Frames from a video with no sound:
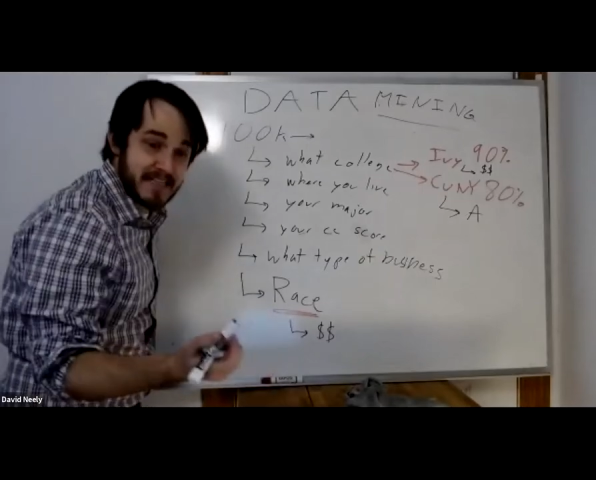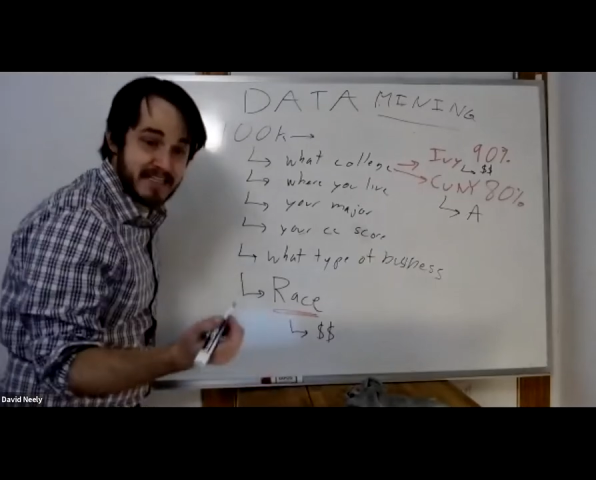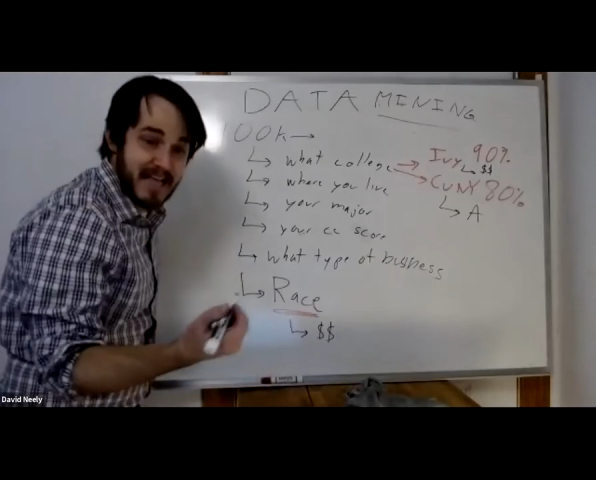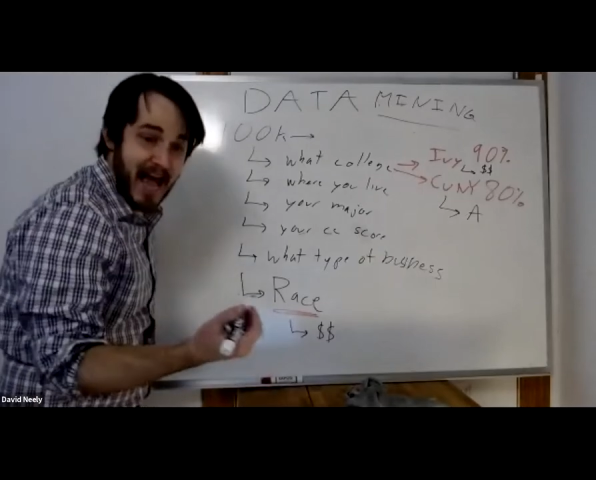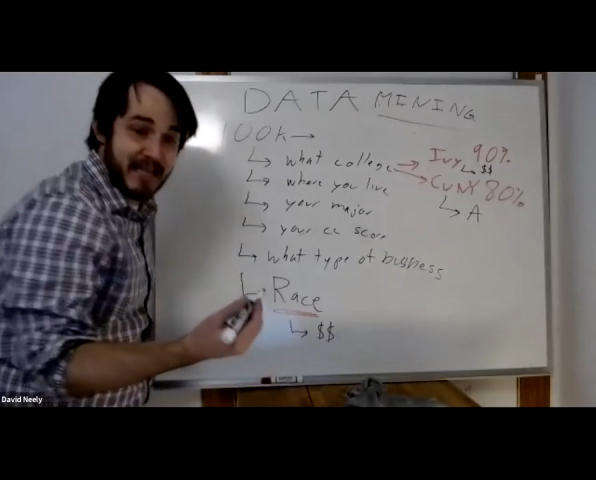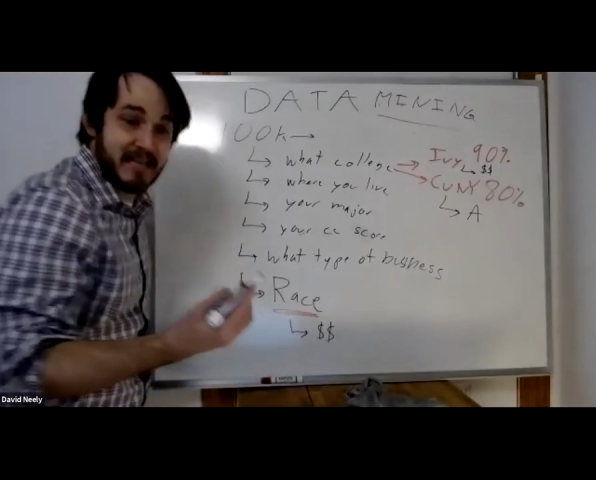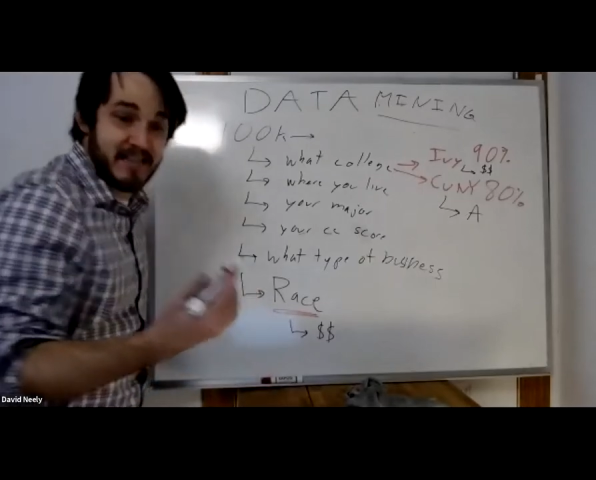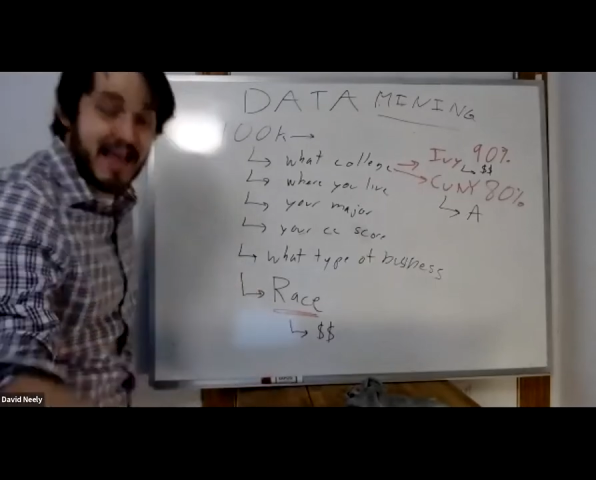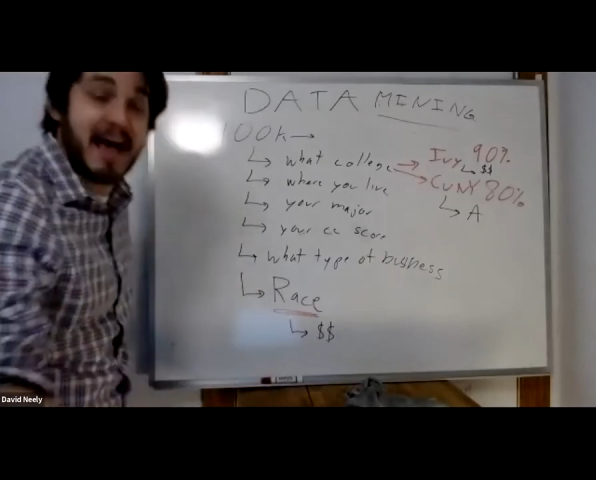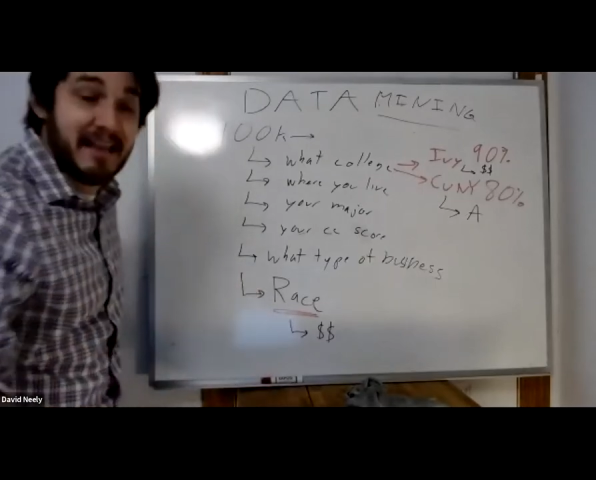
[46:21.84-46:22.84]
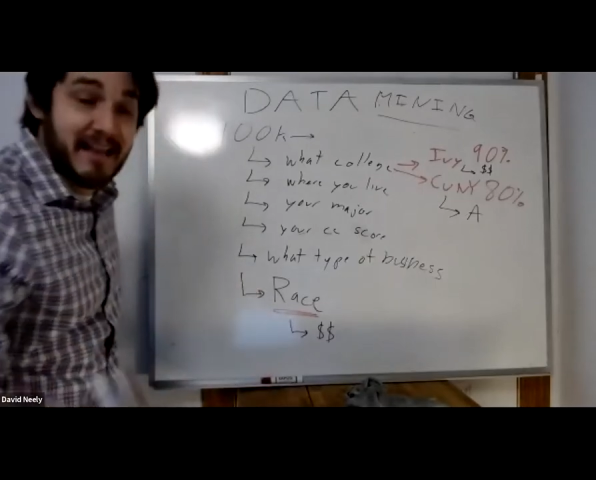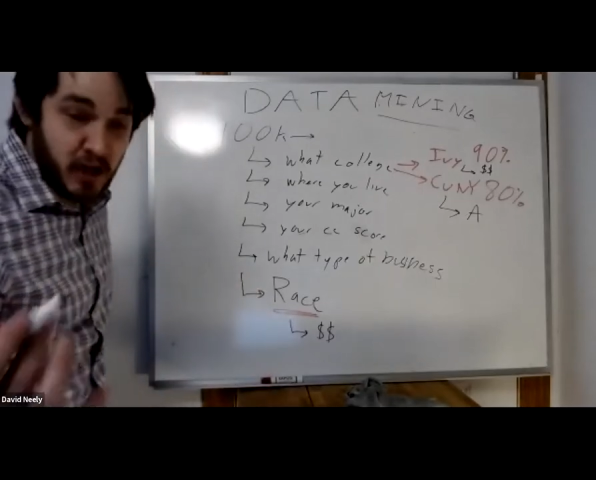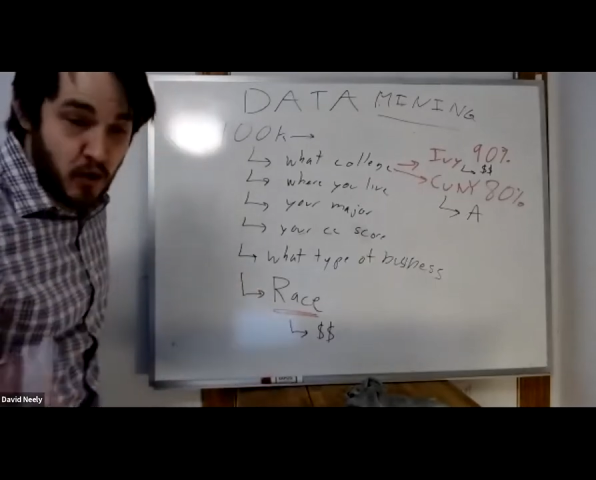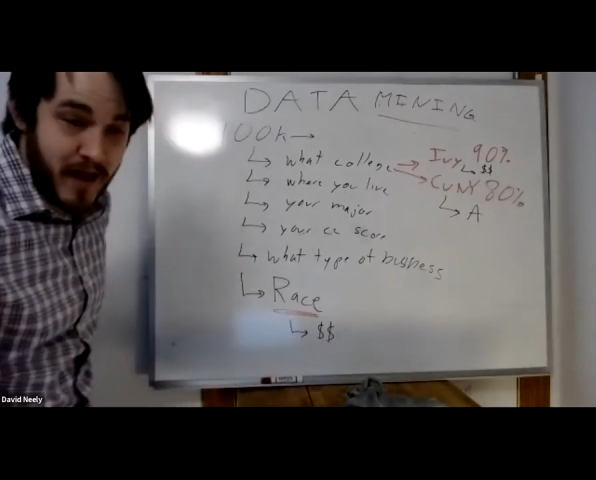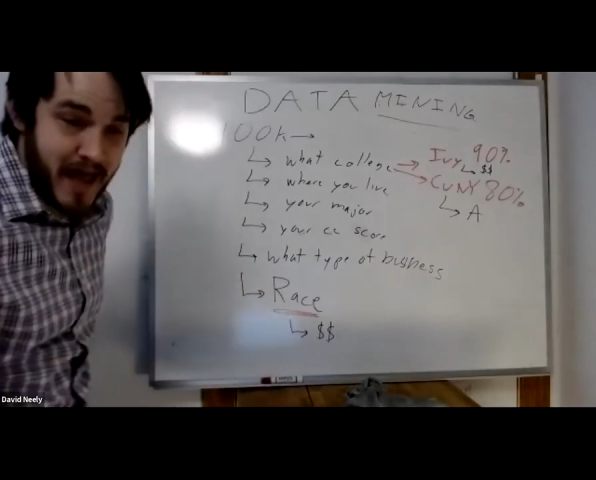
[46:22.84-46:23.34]
is exactly, yeah,
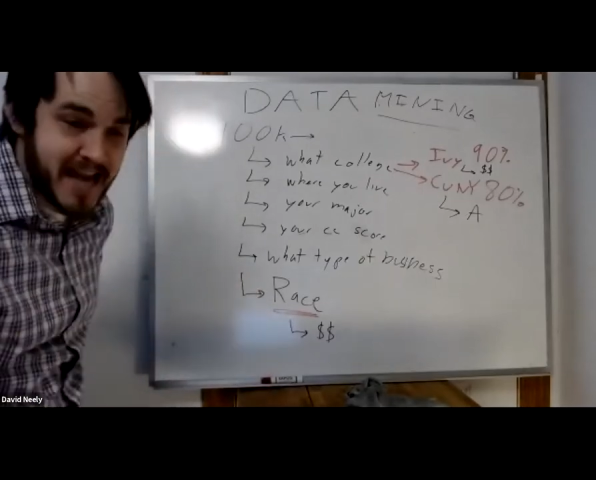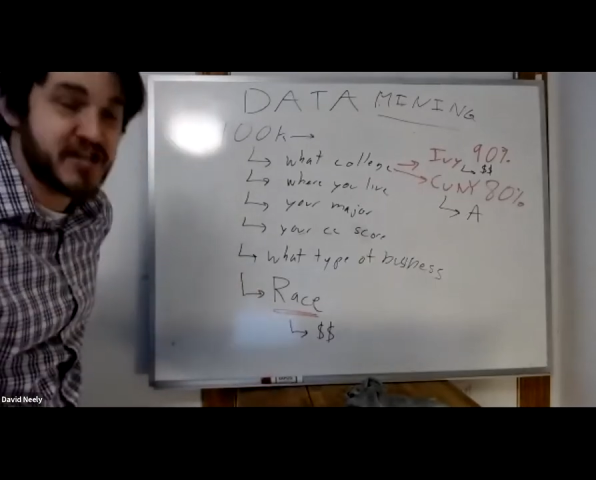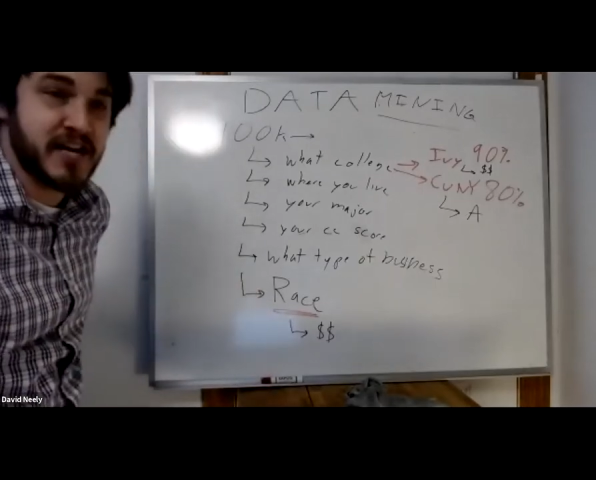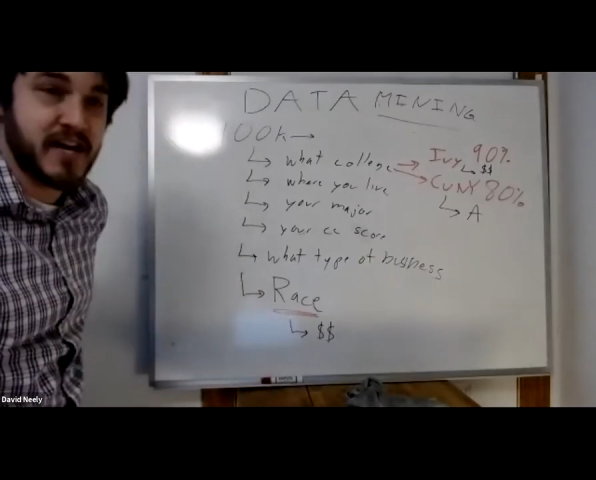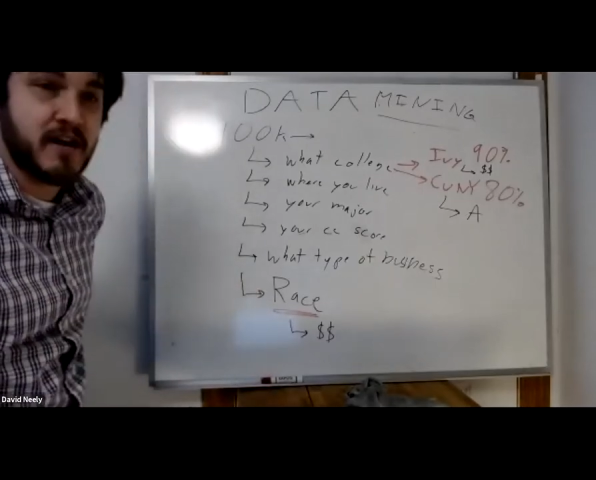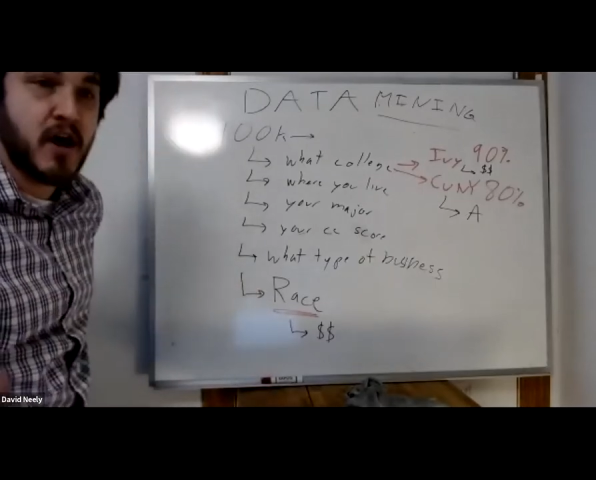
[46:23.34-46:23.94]
location.